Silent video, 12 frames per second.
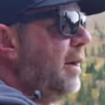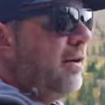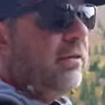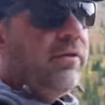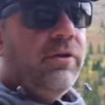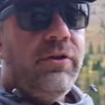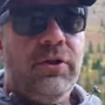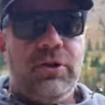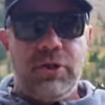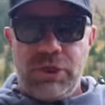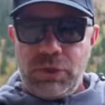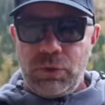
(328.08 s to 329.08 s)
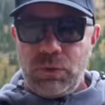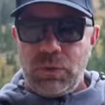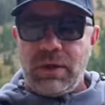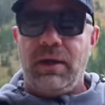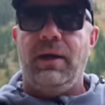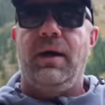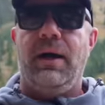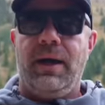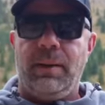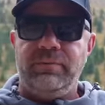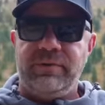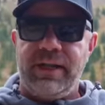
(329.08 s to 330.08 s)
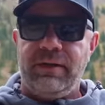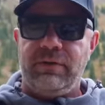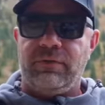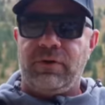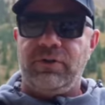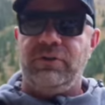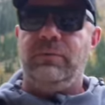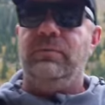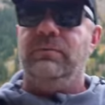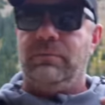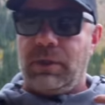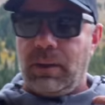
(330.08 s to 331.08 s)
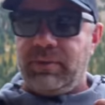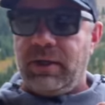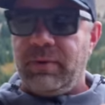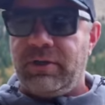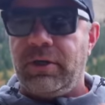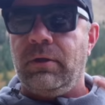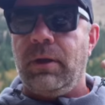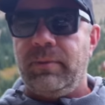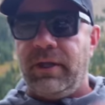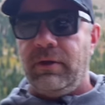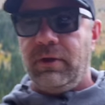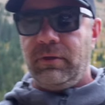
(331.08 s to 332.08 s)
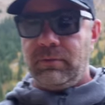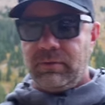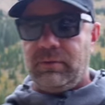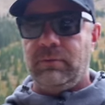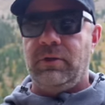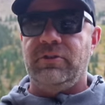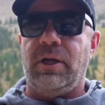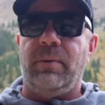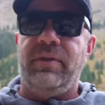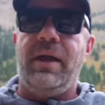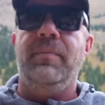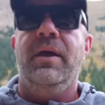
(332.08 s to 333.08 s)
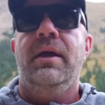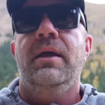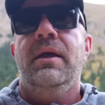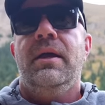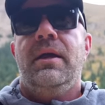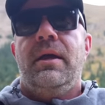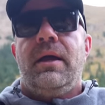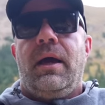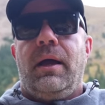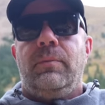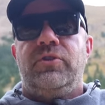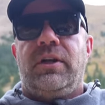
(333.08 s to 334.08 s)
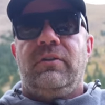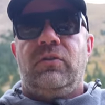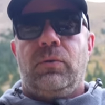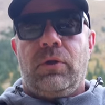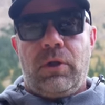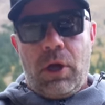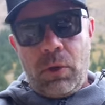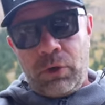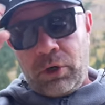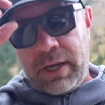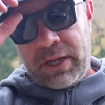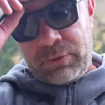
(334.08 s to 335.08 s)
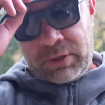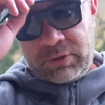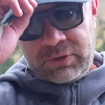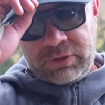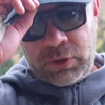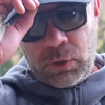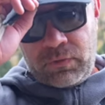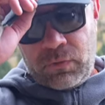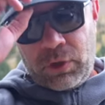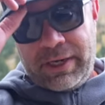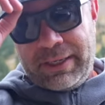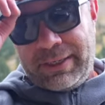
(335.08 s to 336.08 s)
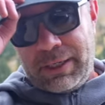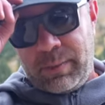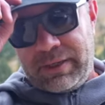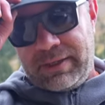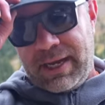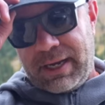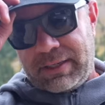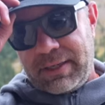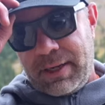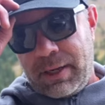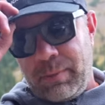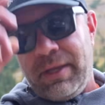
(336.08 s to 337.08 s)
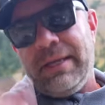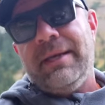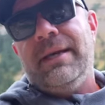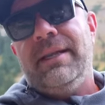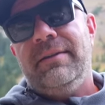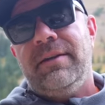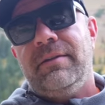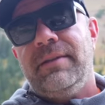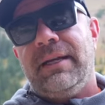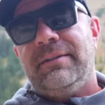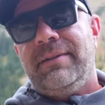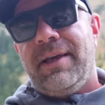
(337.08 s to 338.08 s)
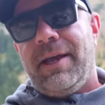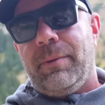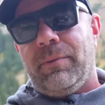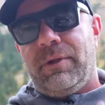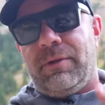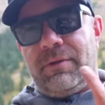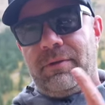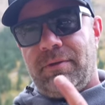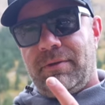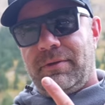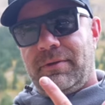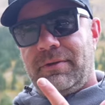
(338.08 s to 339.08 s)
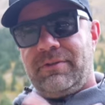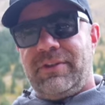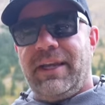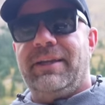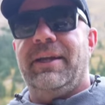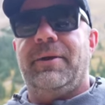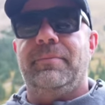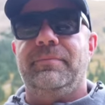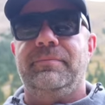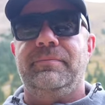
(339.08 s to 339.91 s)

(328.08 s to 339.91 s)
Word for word: of the new updated version, updated material, updated hood. Good job with that. I'm Sean Sewell, owner and director of Stoke And until next time, take care.